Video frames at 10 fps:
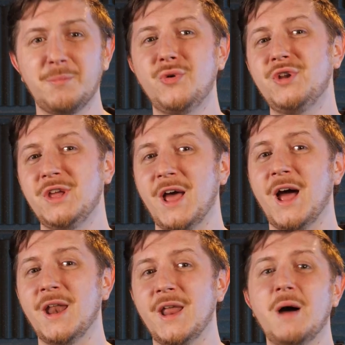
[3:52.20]
Putting
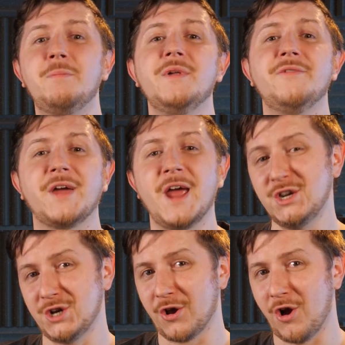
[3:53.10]
an
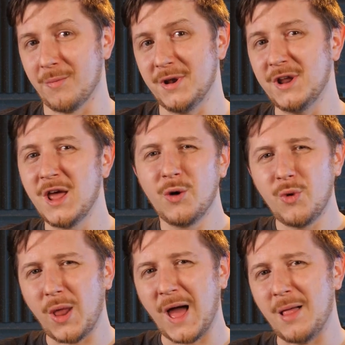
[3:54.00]
amplification comment
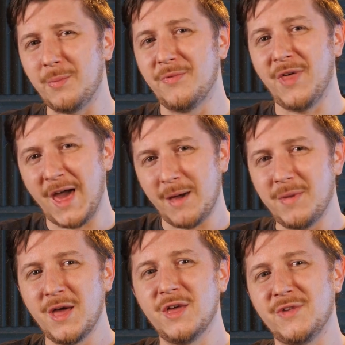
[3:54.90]
will help
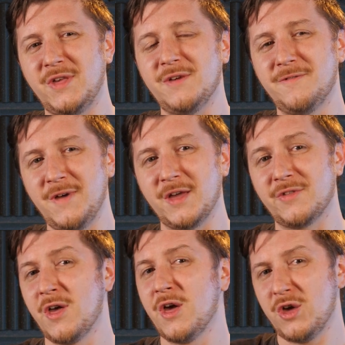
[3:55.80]
them see
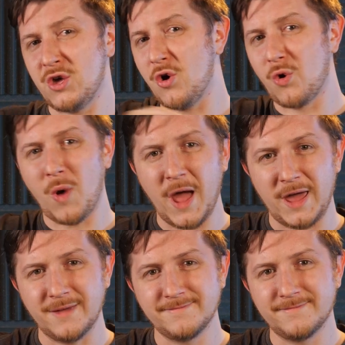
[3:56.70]
things your
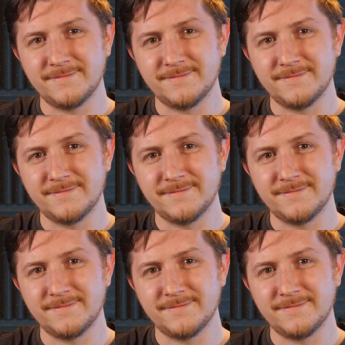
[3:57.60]
way.